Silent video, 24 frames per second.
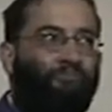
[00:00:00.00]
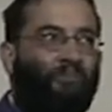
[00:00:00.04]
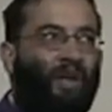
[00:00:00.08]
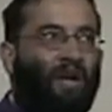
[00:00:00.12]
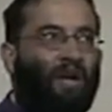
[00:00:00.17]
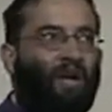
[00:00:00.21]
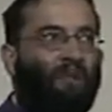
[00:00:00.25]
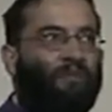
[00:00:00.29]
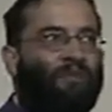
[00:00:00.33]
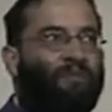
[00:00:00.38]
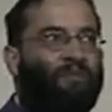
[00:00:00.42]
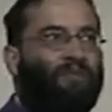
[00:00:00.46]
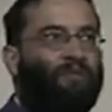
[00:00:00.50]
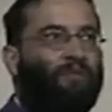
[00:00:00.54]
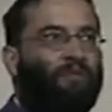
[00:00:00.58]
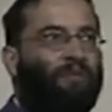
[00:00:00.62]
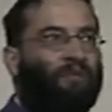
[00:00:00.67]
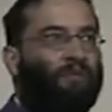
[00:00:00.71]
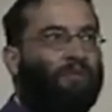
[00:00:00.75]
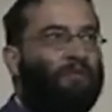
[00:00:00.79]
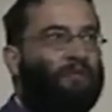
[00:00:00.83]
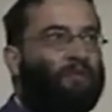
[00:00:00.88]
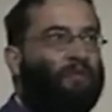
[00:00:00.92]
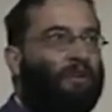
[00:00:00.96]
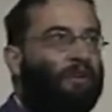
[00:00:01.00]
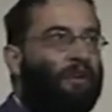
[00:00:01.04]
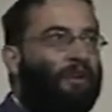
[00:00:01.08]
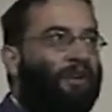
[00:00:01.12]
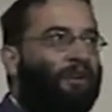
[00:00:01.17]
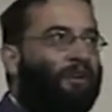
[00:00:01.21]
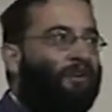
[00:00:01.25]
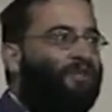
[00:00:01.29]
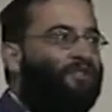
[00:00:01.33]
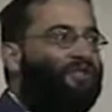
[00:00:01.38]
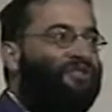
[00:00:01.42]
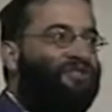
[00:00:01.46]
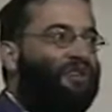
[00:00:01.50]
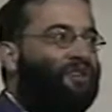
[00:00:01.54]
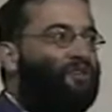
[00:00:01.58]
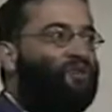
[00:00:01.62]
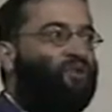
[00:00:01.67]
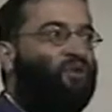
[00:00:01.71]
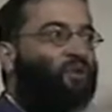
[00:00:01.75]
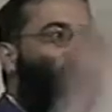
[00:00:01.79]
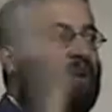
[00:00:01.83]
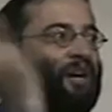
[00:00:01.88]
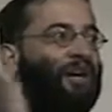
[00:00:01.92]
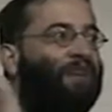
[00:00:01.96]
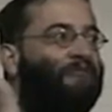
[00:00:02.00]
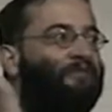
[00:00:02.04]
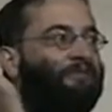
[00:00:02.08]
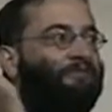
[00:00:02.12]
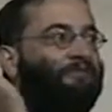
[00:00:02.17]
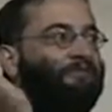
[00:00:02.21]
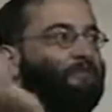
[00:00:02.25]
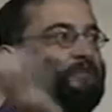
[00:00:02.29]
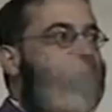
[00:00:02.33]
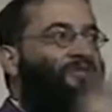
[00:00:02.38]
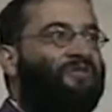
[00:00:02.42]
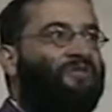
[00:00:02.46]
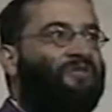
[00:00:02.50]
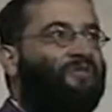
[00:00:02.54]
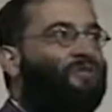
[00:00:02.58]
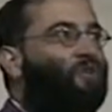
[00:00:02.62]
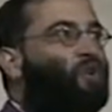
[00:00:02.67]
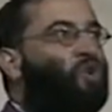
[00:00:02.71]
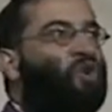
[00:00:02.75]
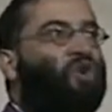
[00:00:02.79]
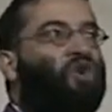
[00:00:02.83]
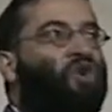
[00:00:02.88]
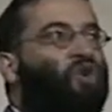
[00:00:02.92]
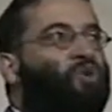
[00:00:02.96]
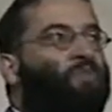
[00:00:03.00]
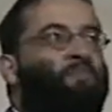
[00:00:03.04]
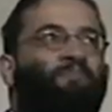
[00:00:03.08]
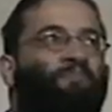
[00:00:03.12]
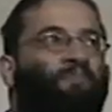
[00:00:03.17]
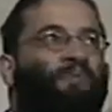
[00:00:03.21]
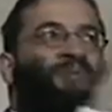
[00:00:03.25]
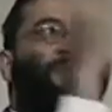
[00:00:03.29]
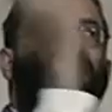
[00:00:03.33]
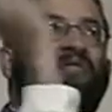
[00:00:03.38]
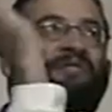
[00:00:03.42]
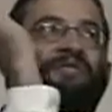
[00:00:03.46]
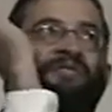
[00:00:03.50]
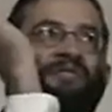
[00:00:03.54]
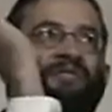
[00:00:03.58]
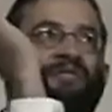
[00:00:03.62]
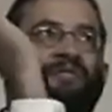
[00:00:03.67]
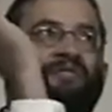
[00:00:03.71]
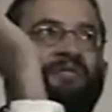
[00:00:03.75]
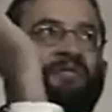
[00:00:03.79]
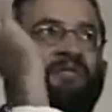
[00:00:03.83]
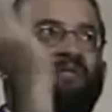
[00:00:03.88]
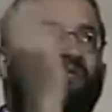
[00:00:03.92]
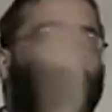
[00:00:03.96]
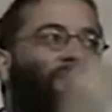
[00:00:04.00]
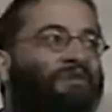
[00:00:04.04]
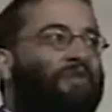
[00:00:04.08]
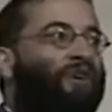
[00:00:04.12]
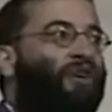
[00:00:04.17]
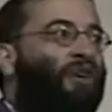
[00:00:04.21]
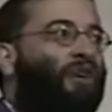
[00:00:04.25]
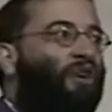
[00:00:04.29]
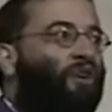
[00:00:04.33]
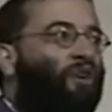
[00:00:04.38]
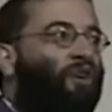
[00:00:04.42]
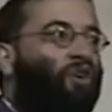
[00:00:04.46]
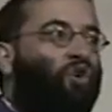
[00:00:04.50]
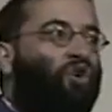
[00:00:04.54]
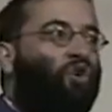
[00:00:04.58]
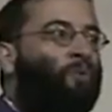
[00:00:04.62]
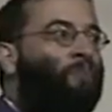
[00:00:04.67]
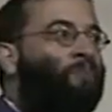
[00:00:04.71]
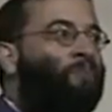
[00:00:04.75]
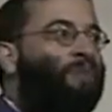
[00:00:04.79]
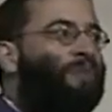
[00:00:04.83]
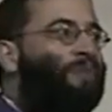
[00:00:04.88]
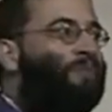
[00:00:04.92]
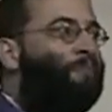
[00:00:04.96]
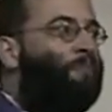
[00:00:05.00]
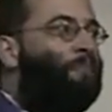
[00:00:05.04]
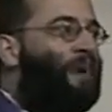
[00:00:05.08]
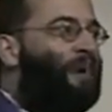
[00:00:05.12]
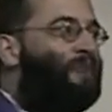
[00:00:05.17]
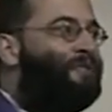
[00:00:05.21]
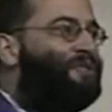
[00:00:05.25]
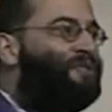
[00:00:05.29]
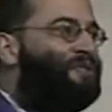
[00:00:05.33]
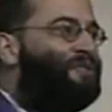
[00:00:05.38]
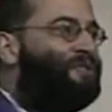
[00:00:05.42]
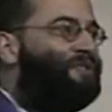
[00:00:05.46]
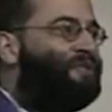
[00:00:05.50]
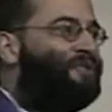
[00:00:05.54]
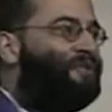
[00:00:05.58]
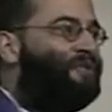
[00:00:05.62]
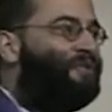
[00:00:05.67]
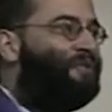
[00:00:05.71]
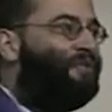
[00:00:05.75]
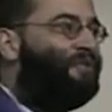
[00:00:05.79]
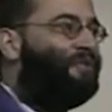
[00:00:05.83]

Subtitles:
and his sexual life was a complete mess,